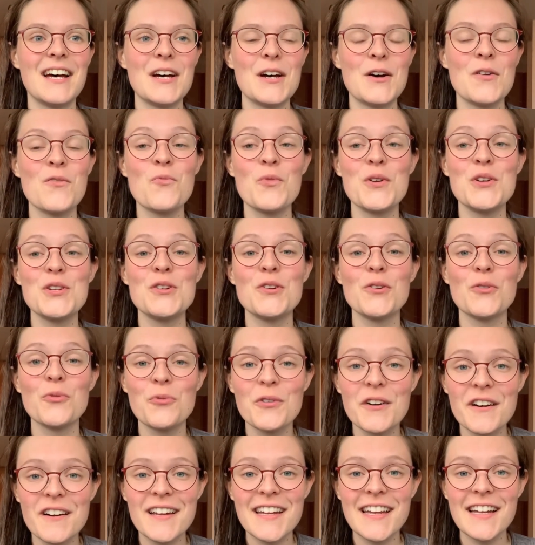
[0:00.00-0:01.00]
when you're
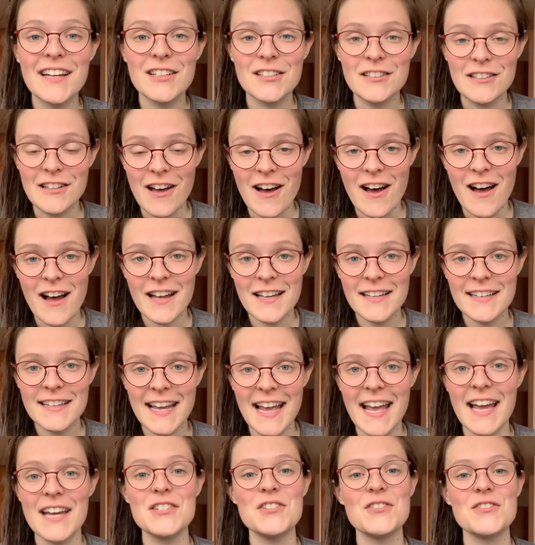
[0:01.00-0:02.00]
working a lot
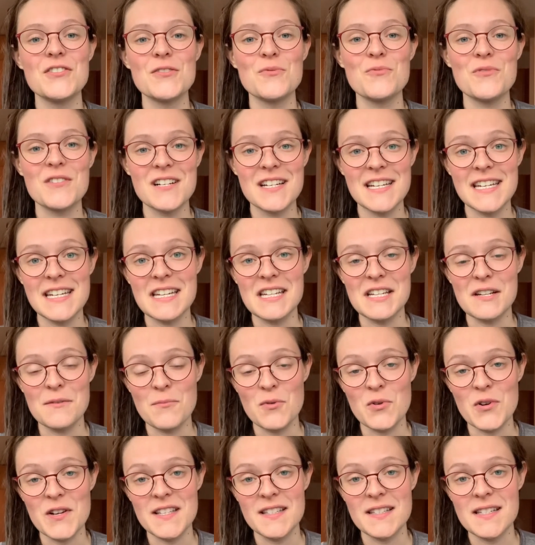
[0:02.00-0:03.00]
and you're working in
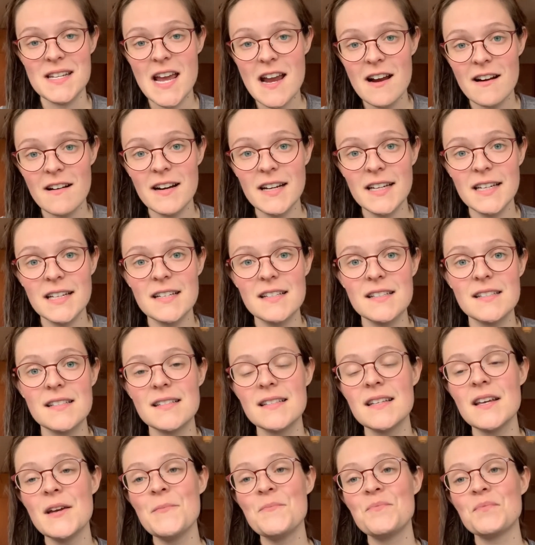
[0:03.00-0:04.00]
moist
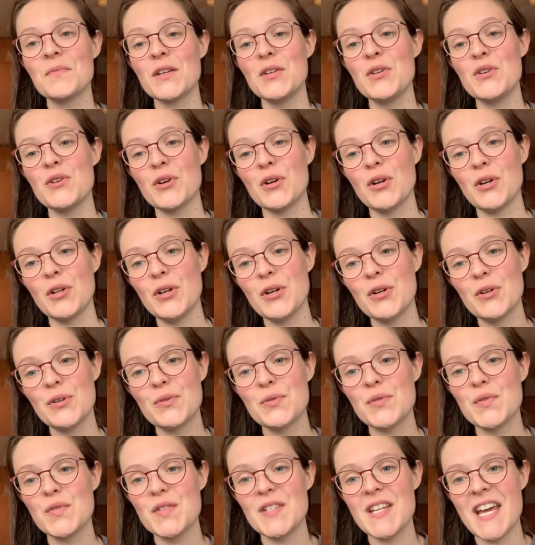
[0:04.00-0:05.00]
areas, your
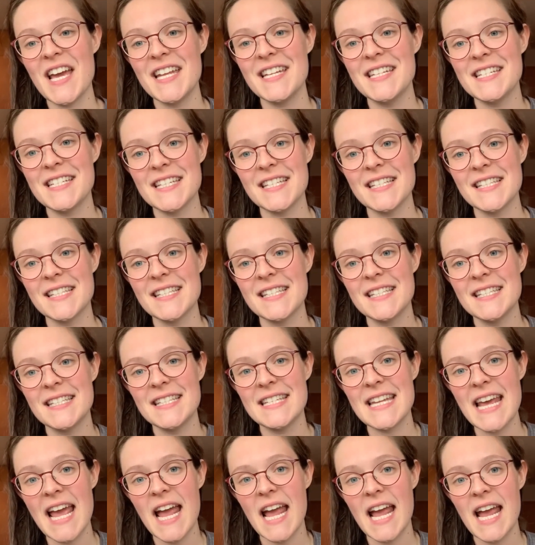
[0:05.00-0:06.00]
clothes tend to
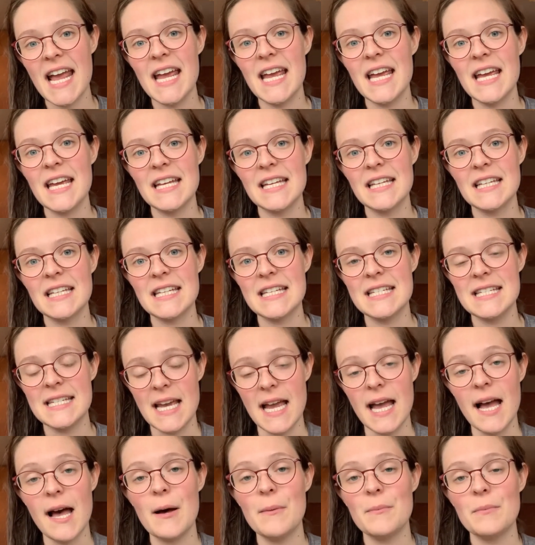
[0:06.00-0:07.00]
stay
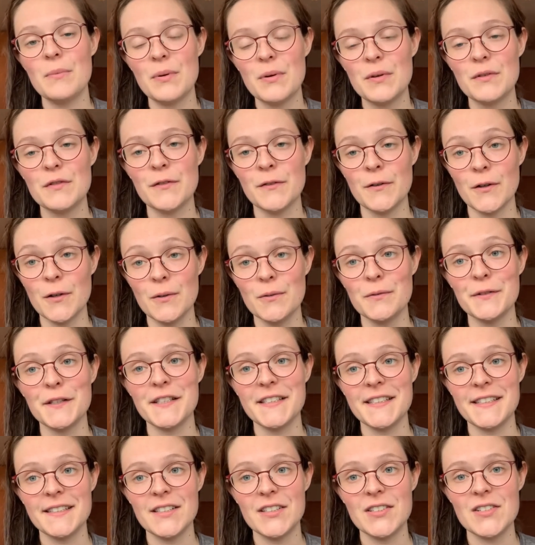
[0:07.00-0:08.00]
damp for a
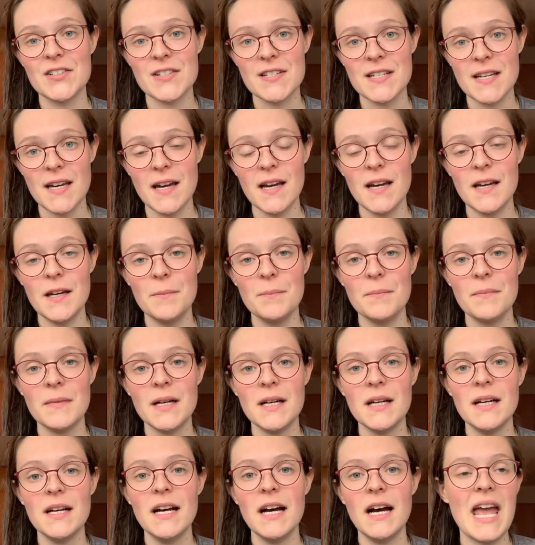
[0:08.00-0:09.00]
really long time.
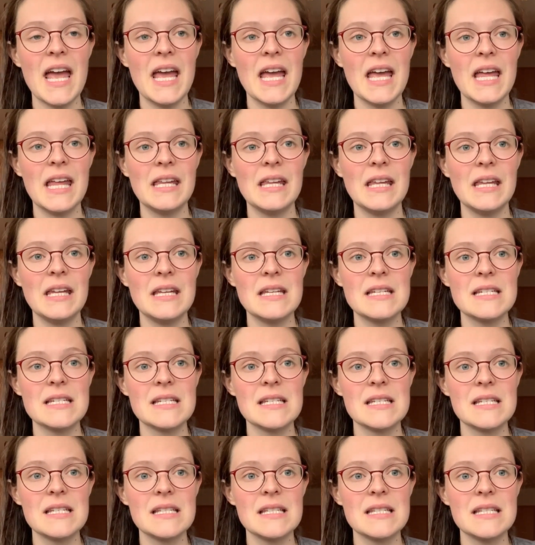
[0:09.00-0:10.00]
And
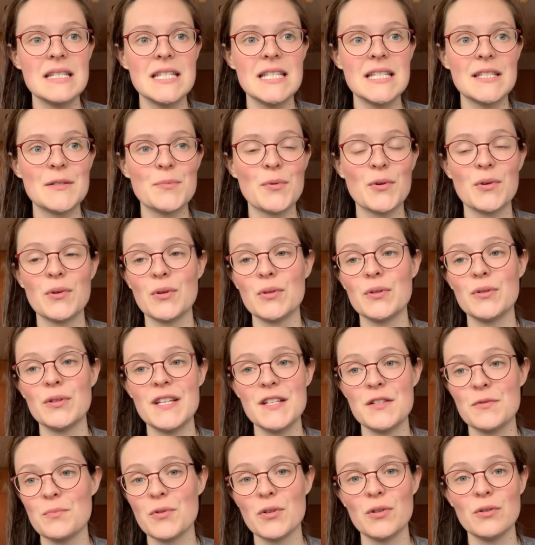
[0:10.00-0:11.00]
this
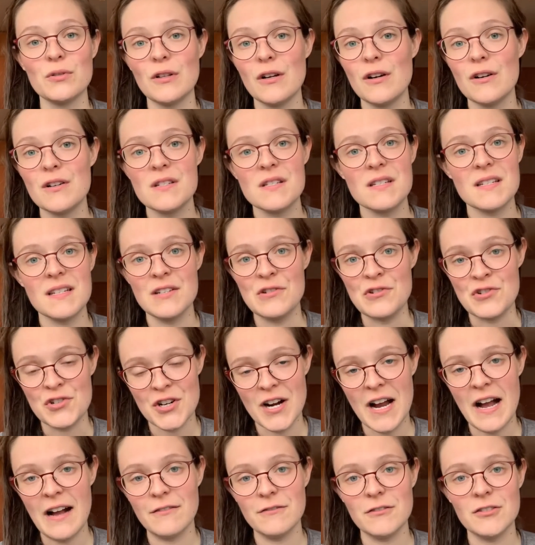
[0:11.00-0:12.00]
is prolonged in
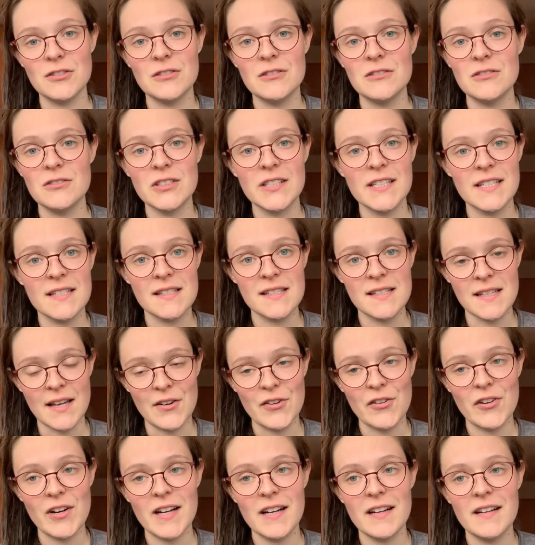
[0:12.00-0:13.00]
travel,
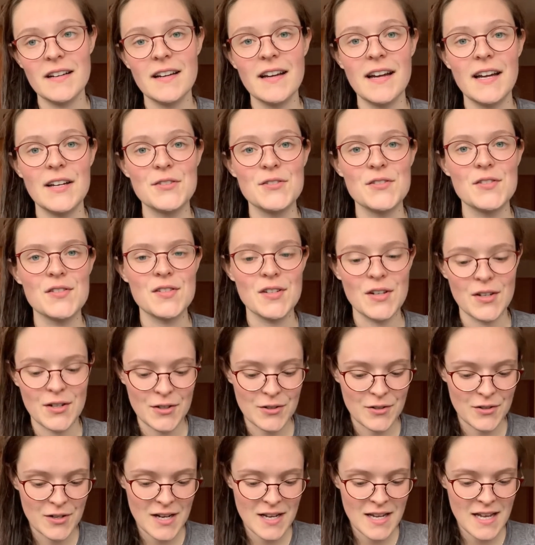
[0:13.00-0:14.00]
etc. And
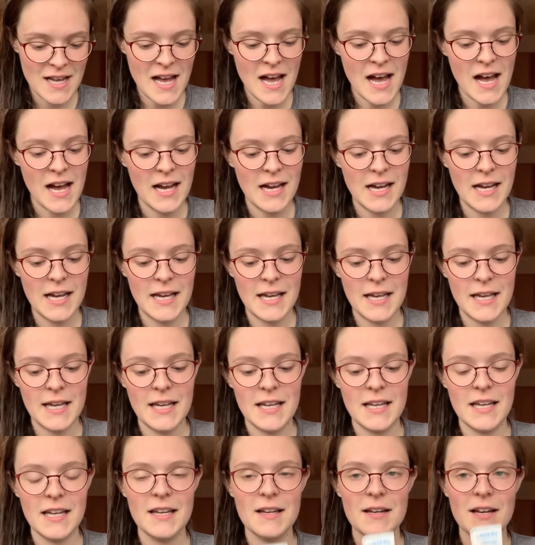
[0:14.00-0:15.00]
so
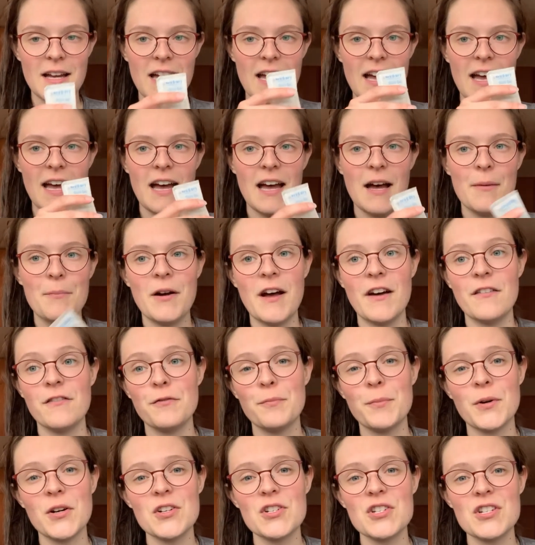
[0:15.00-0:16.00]
I have
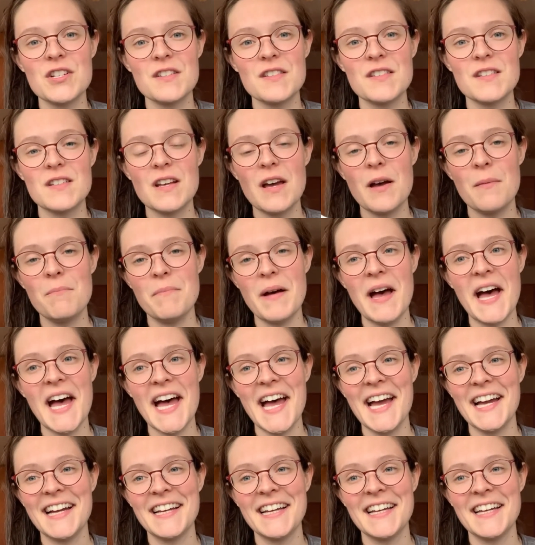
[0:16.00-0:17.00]
purchased a
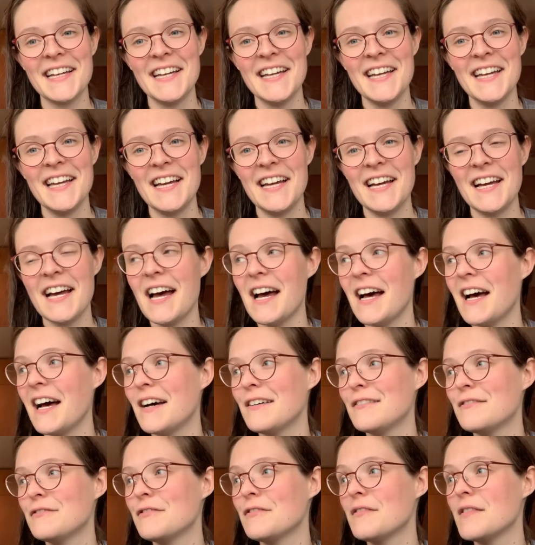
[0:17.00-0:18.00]
bag
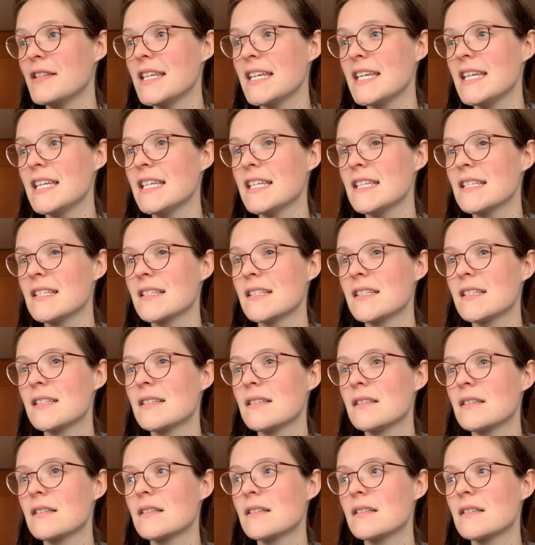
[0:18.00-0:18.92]
of these